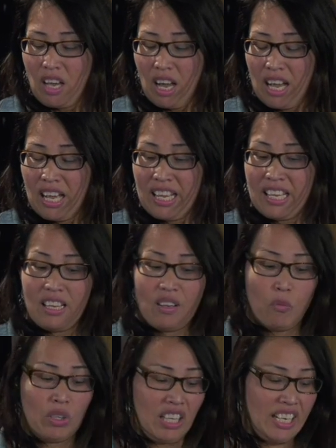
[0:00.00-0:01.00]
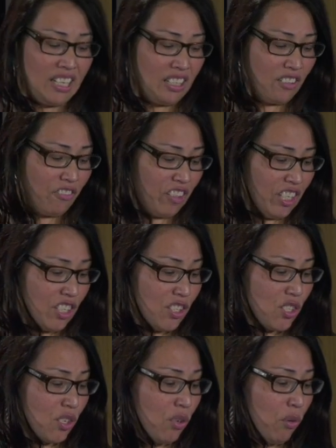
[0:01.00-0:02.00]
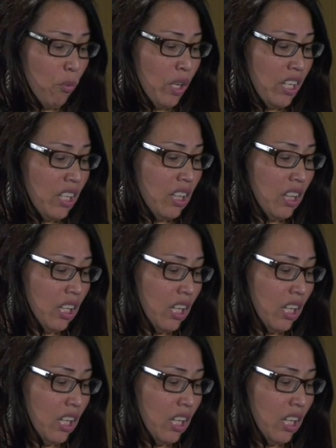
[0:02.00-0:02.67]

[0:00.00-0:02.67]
I would like to finish with,